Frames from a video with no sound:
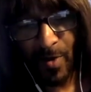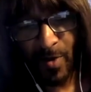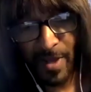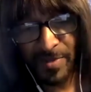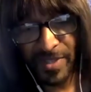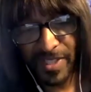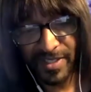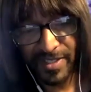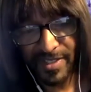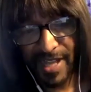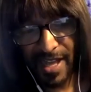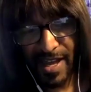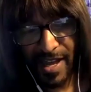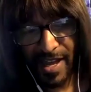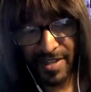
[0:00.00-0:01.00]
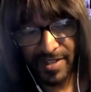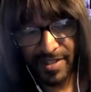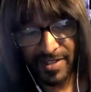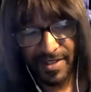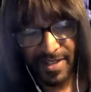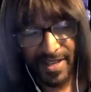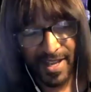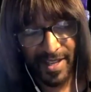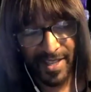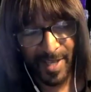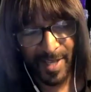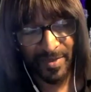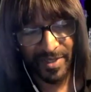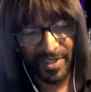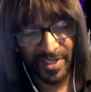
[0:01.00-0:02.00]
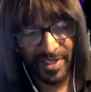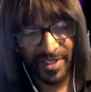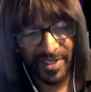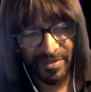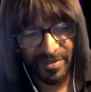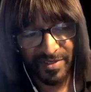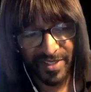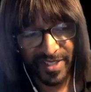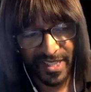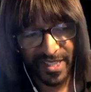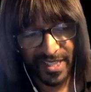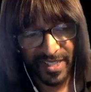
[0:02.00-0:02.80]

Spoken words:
I mean, I can't believe that